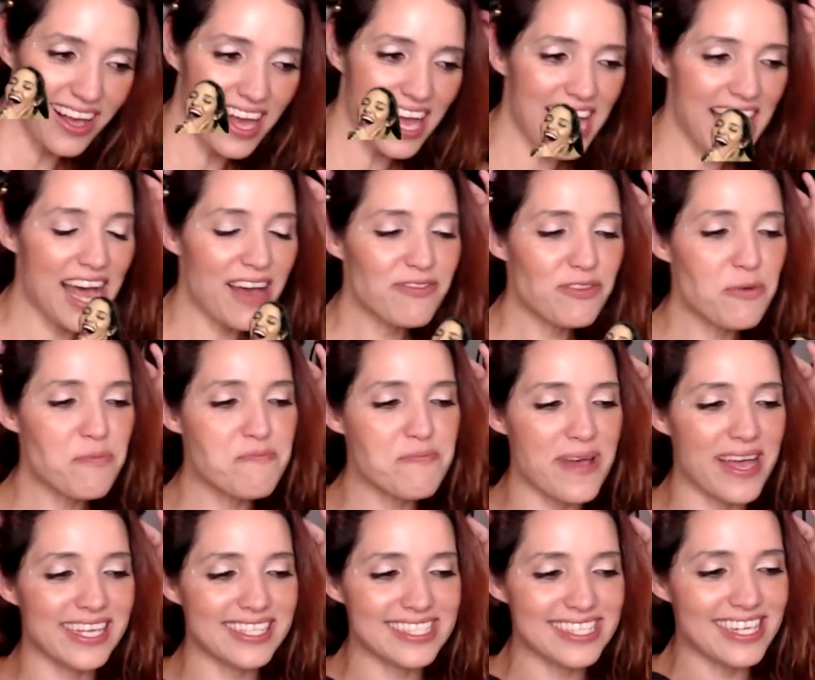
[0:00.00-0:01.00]
I have the
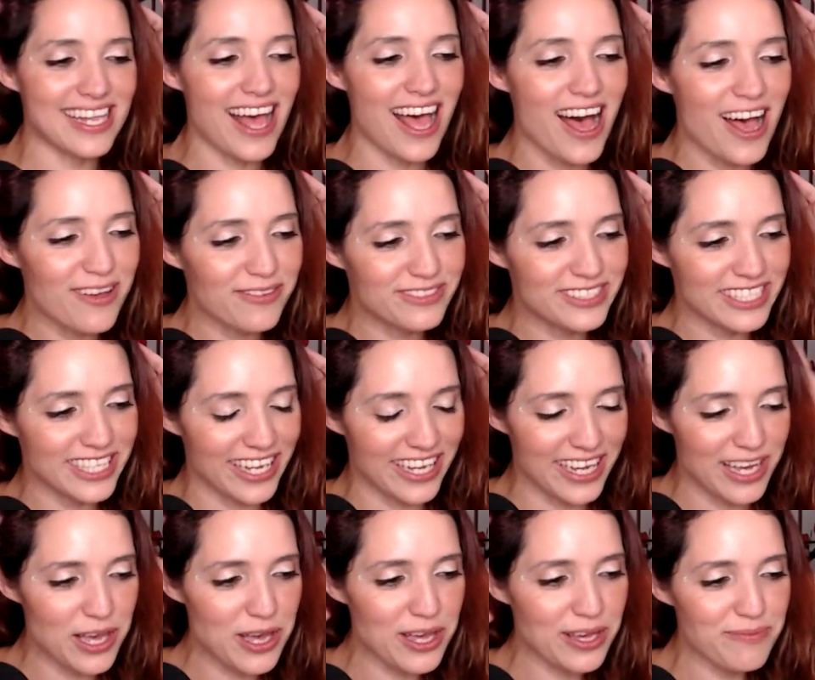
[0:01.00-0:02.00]
best
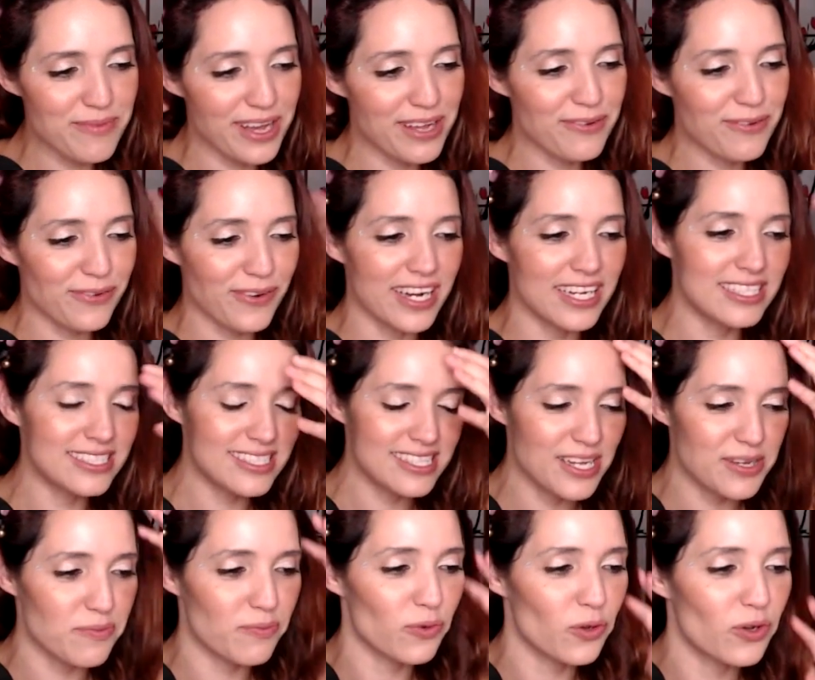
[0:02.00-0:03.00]
laughter. My friends
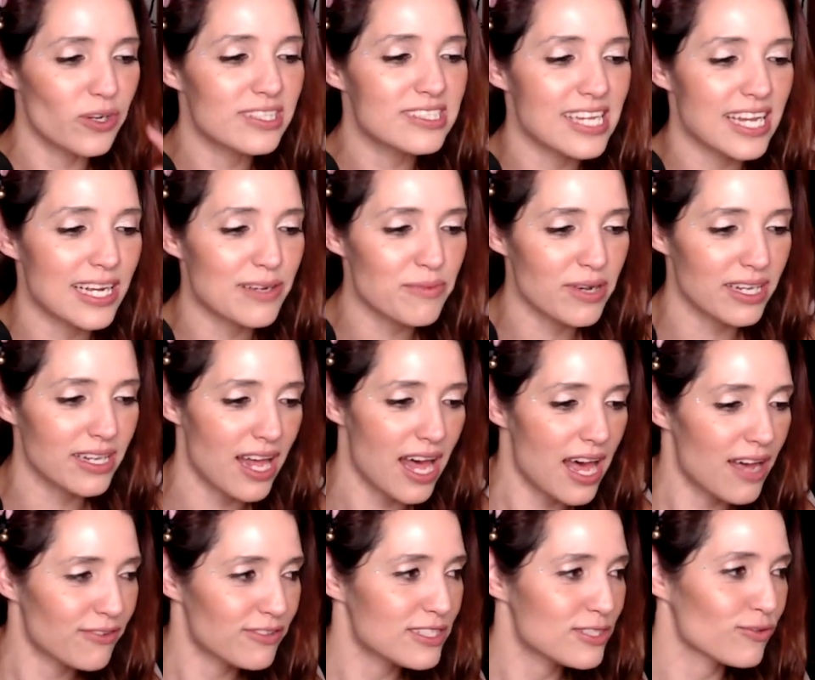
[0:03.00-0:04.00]
um quit saying my
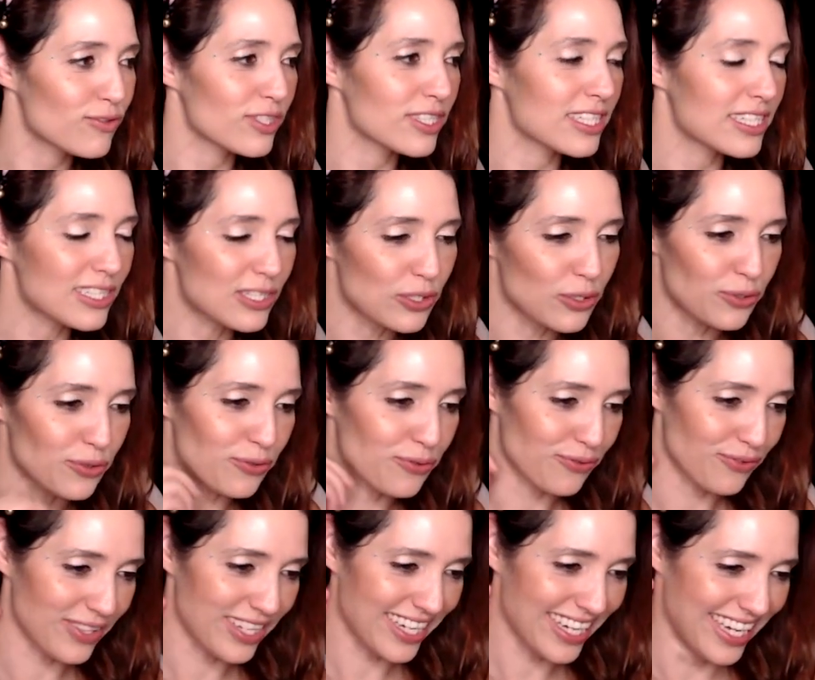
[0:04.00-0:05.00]
laugh is really
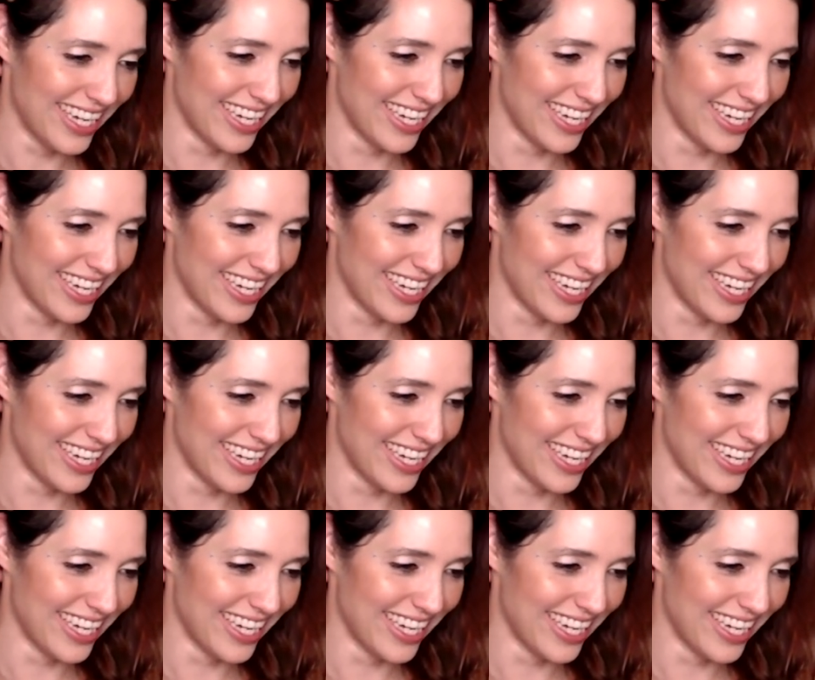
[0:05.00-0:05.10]
goofy.